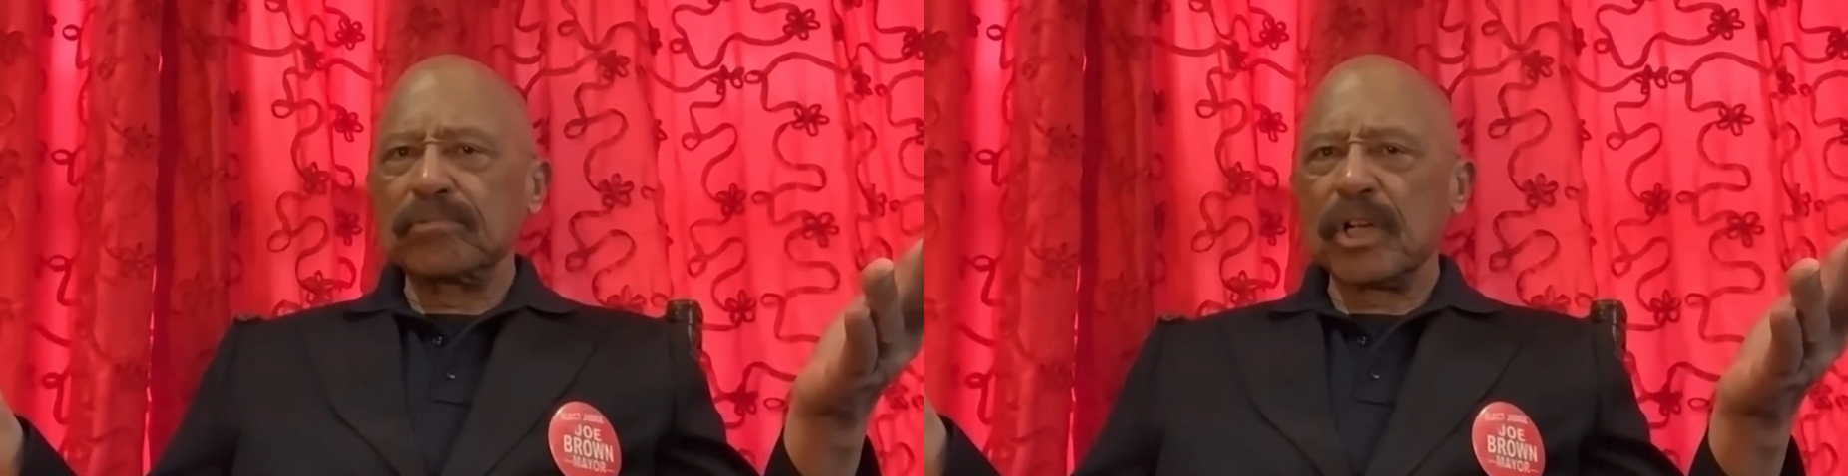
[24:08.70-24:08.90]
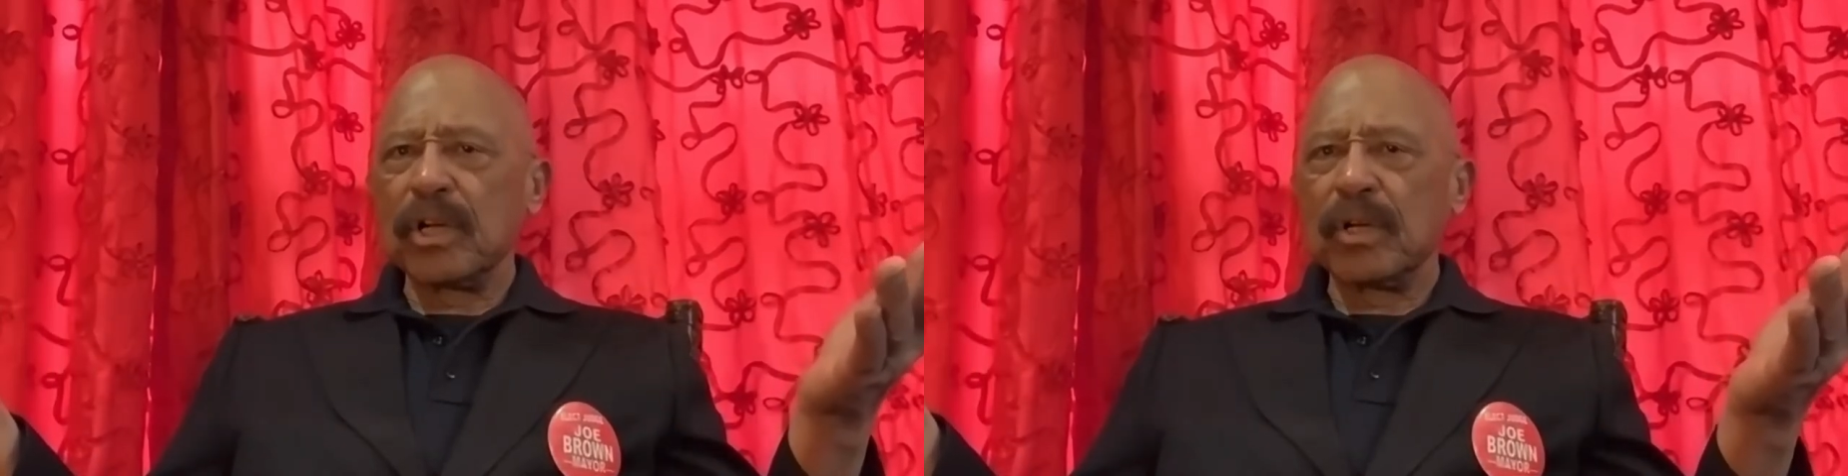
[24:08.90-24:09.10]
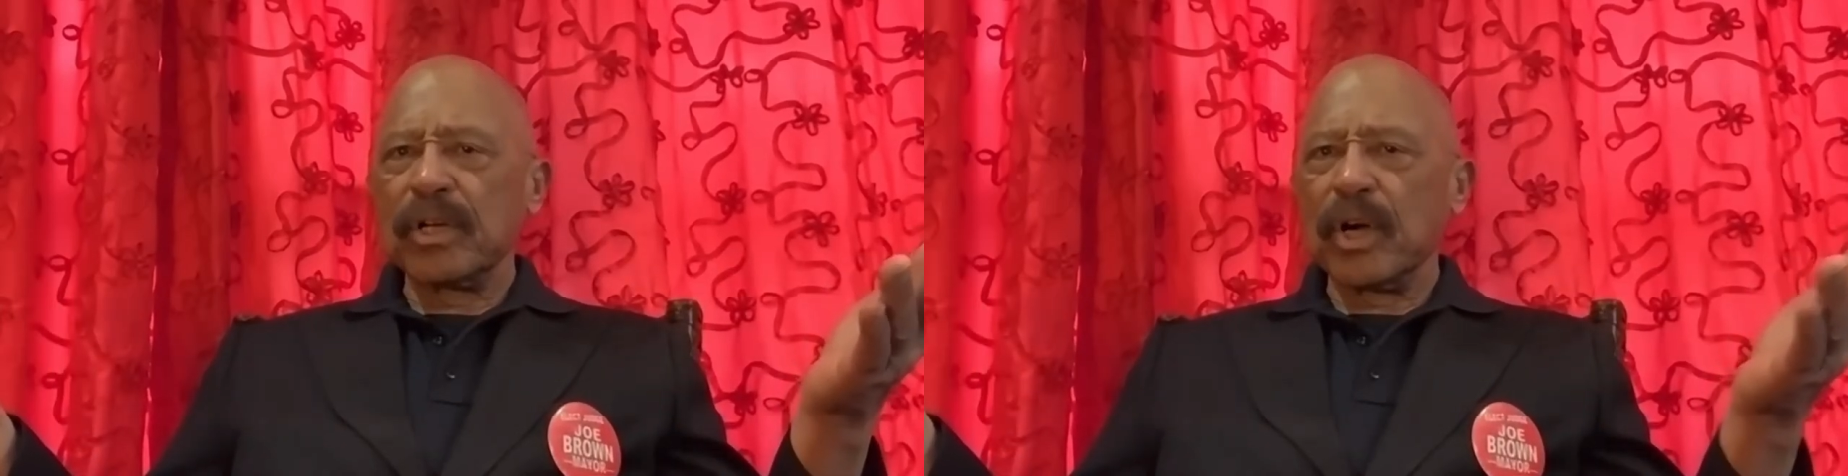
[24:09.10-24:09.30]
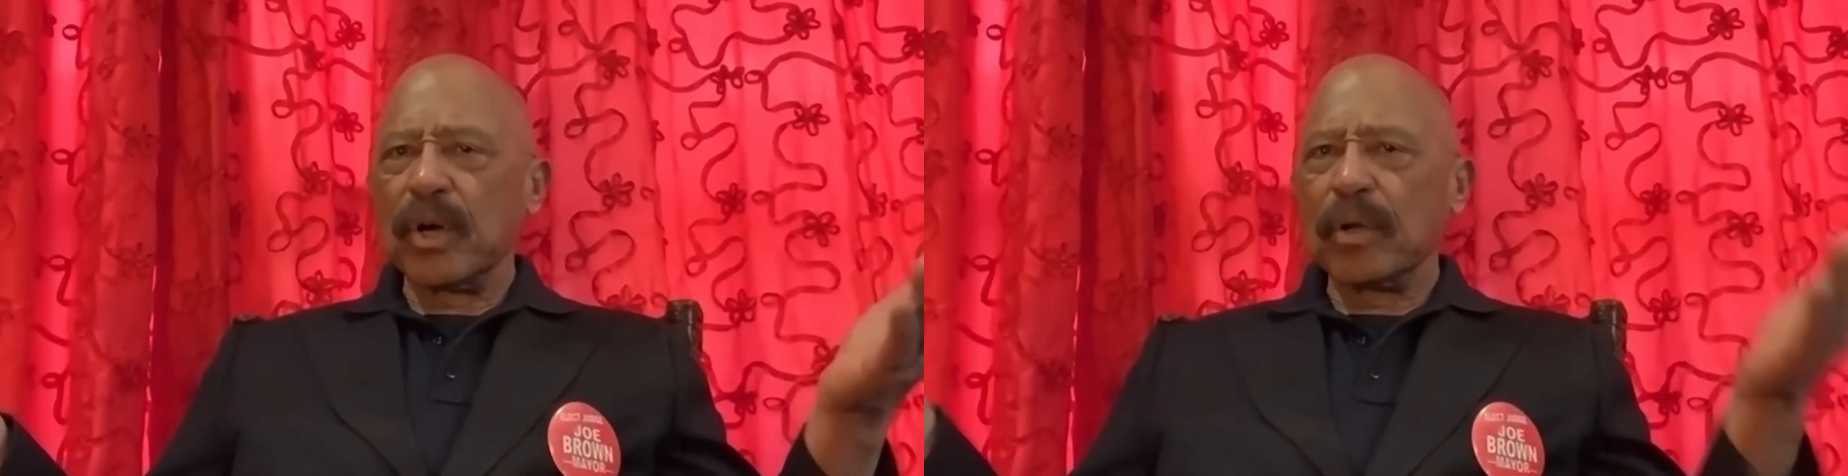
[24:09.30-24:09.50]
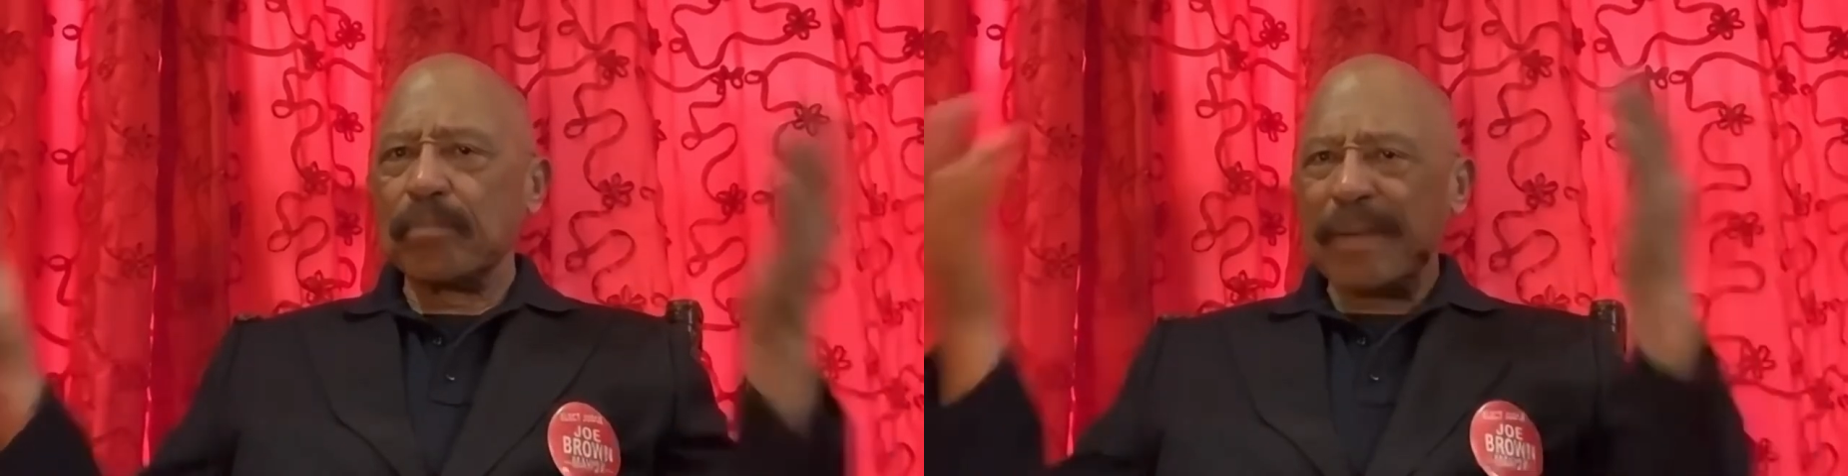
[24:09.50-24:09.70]
turned
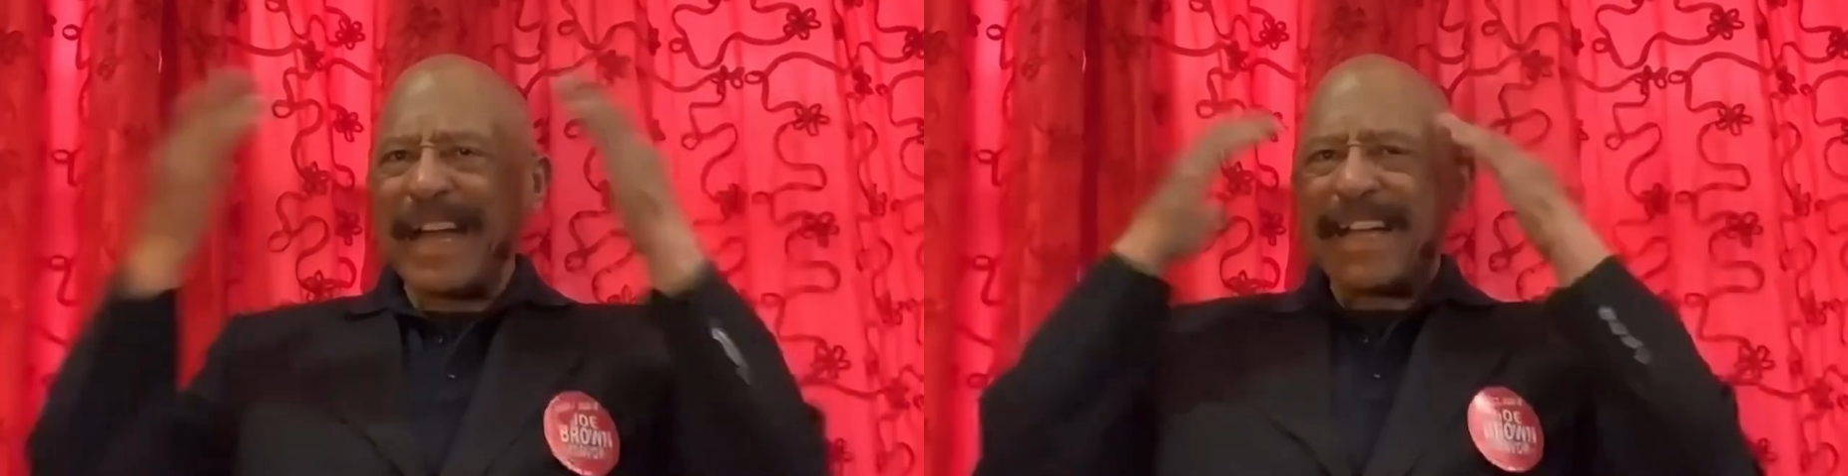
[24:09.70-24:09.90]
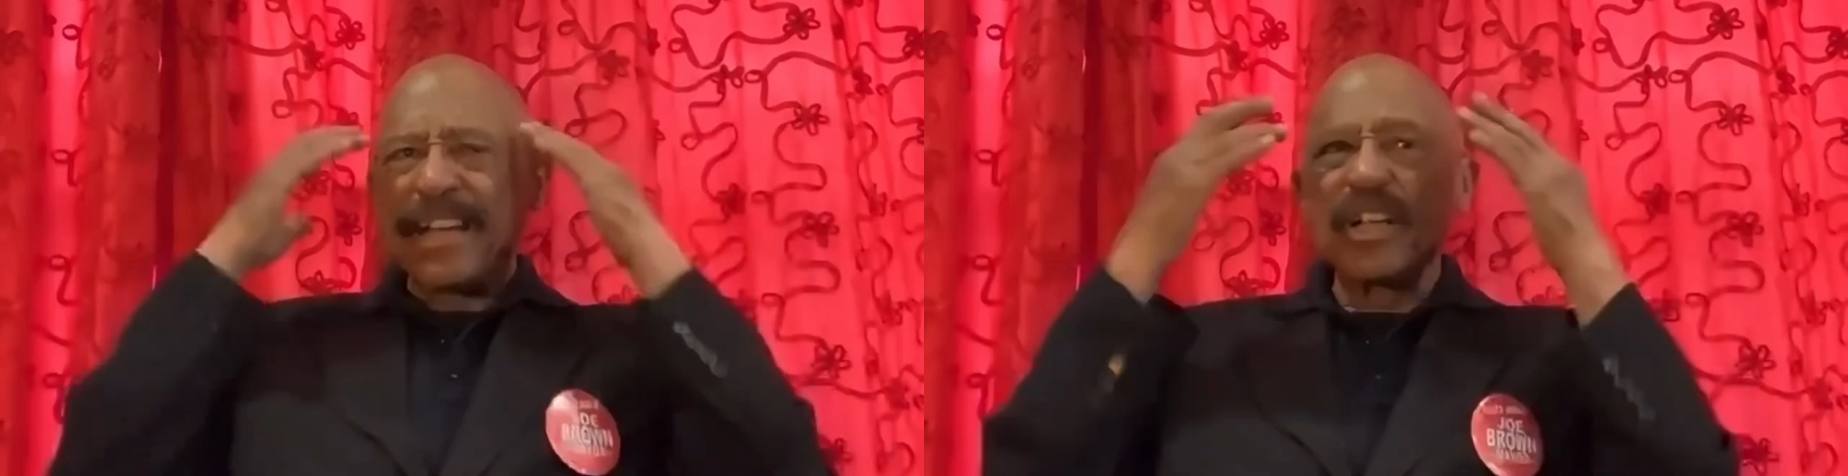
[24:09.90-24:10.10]
on by